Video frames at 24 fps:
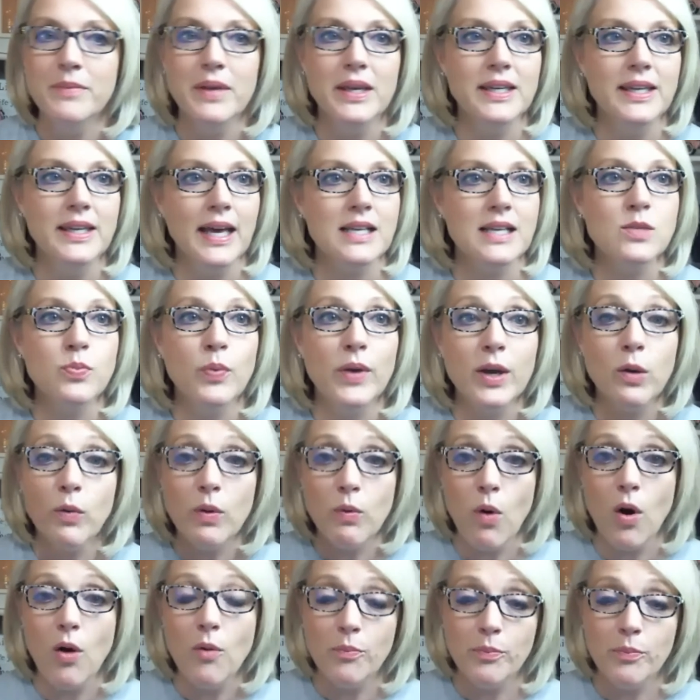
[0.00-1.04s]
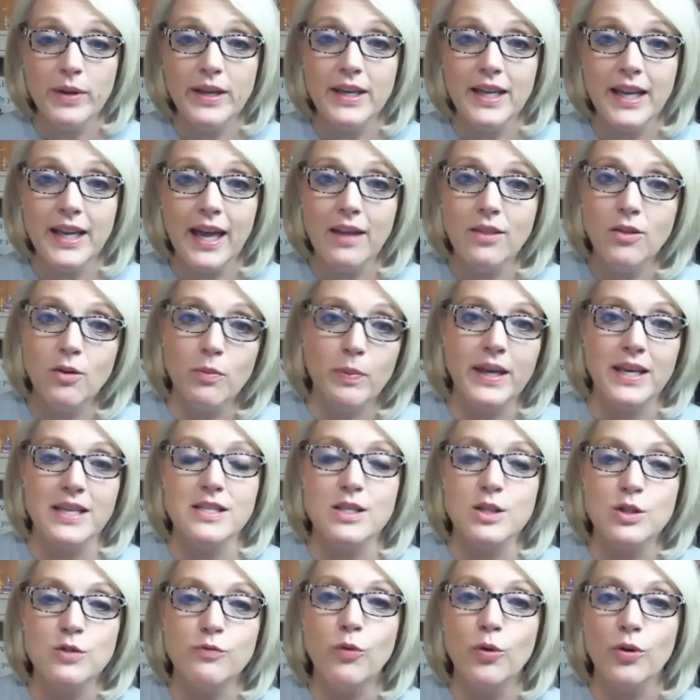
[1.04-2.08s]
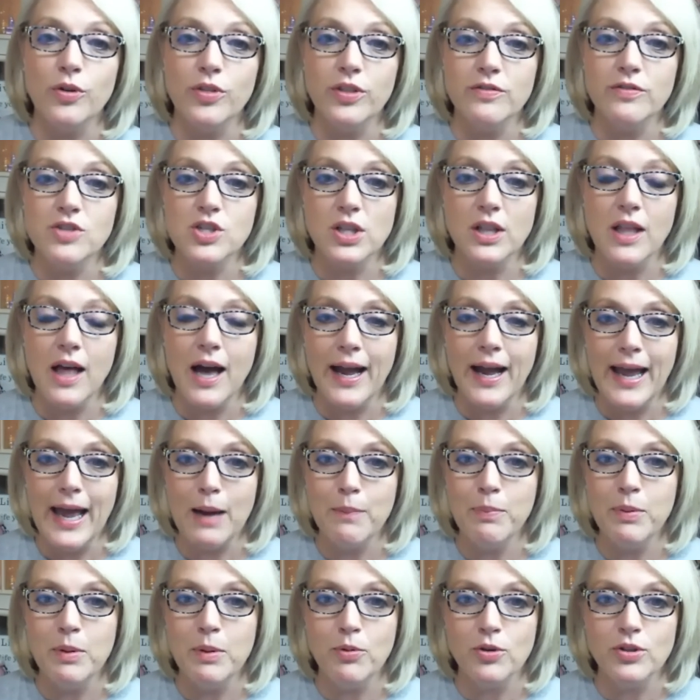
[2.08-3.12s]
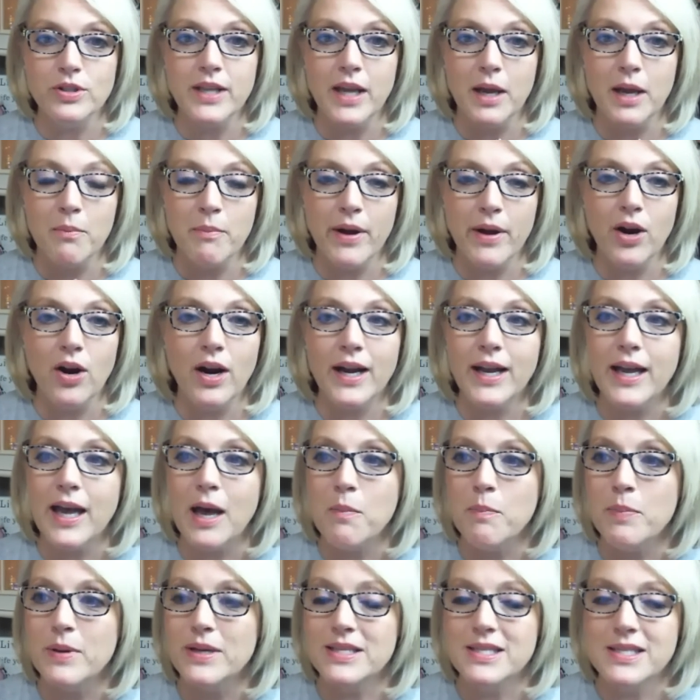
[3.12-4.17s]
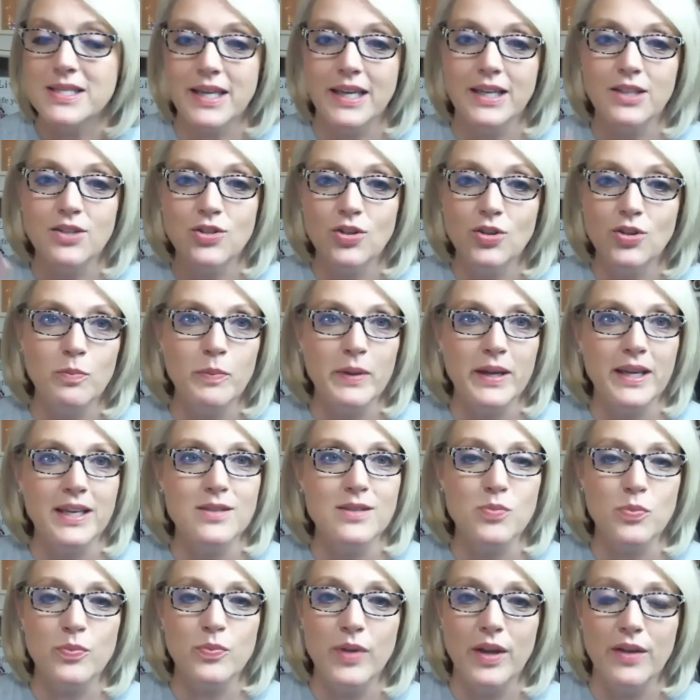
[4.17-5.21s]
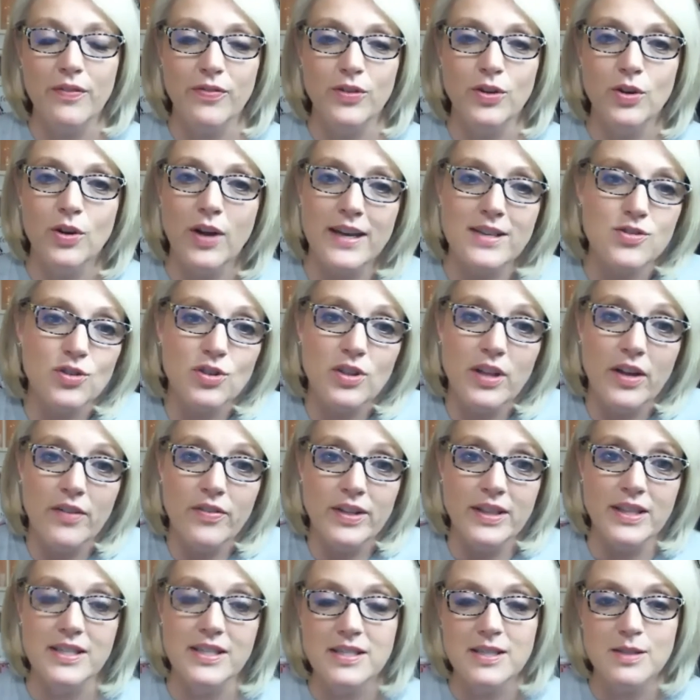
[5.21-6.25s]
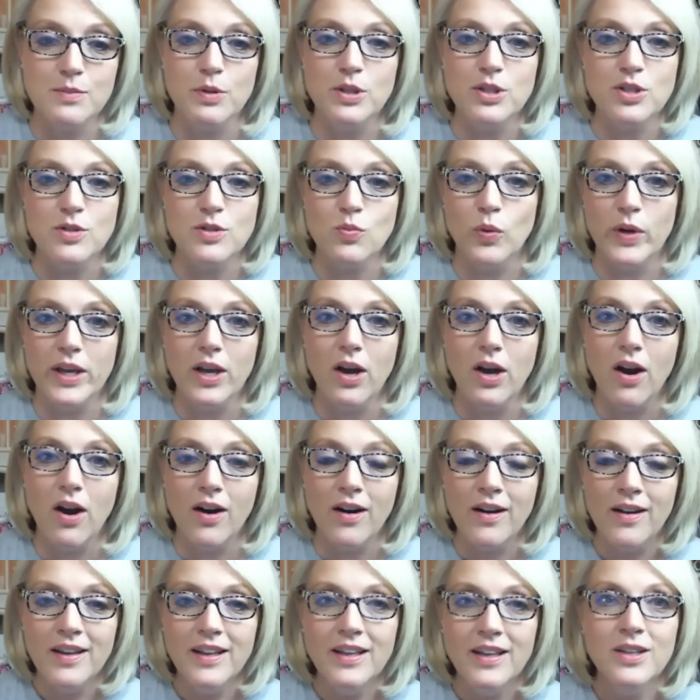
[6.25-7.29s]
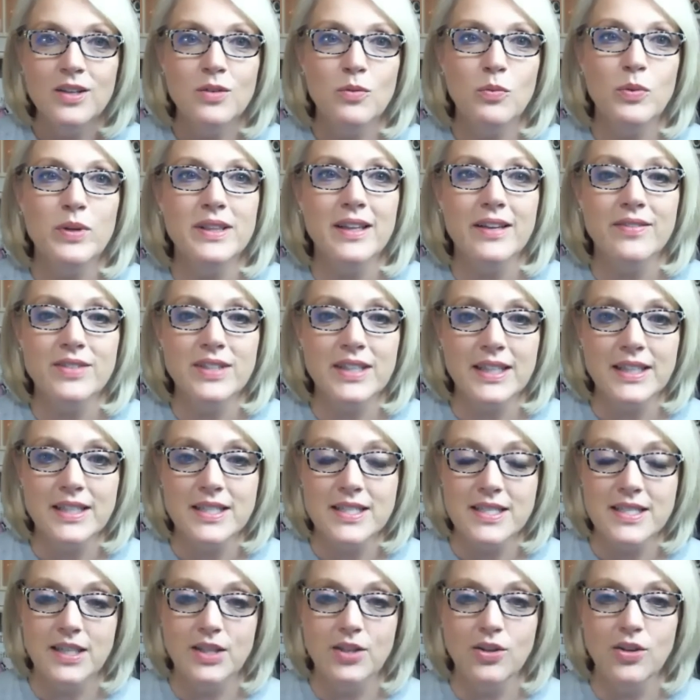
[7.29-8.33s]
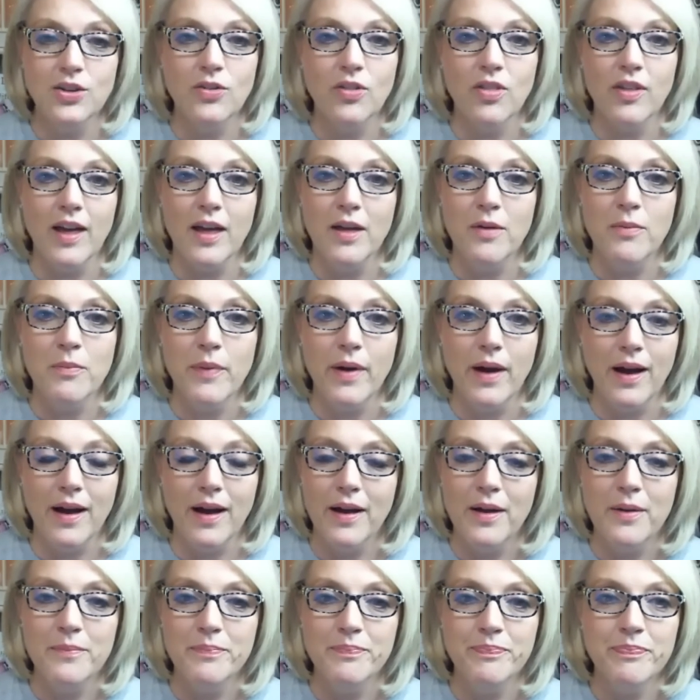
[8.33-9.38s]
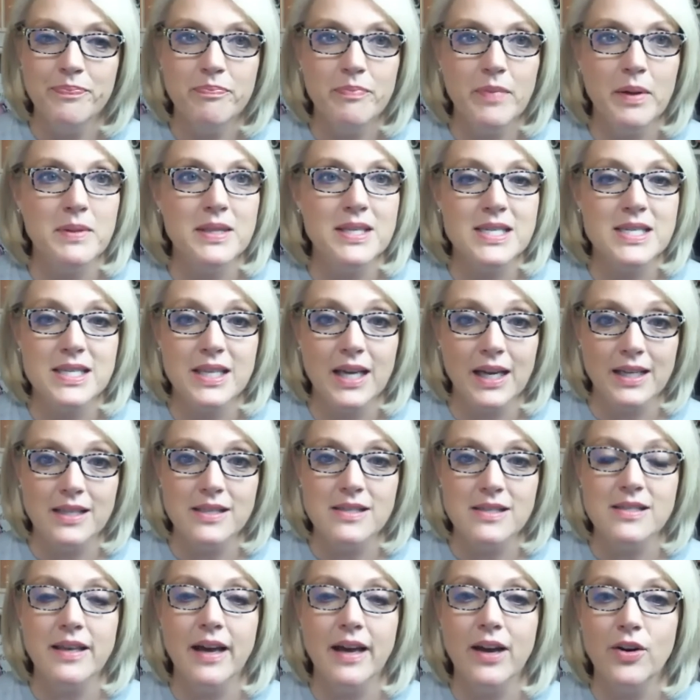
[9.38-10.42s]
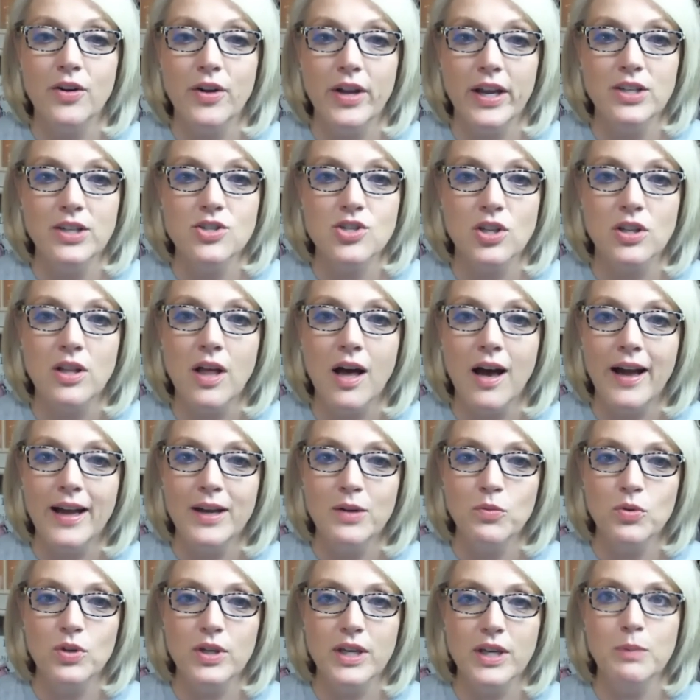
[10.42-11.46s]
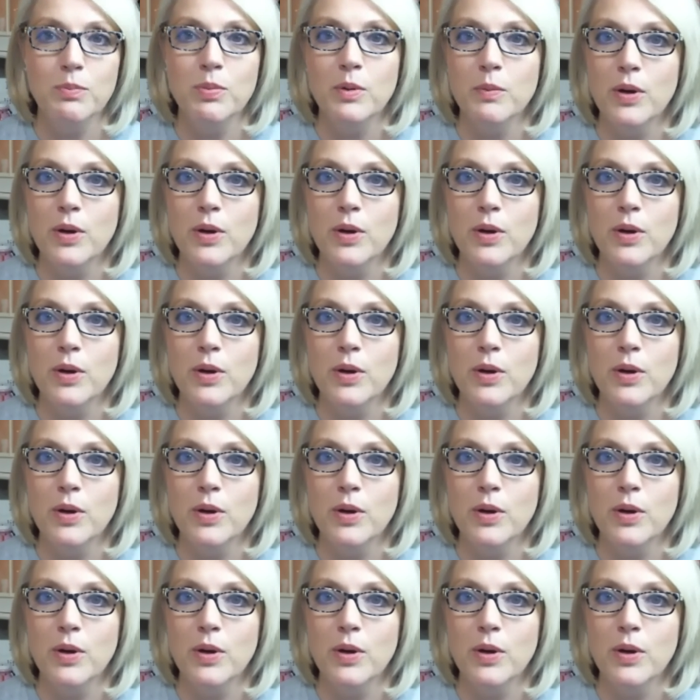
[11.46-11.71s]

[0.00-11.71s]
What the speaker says: Next week, we won't be together because it's 4th of July. Happy birthday, America. But stay tuned, because if you guys are loving these as much as we are, we'd love to continue them maybe the second Saturday in July, and we'll keep you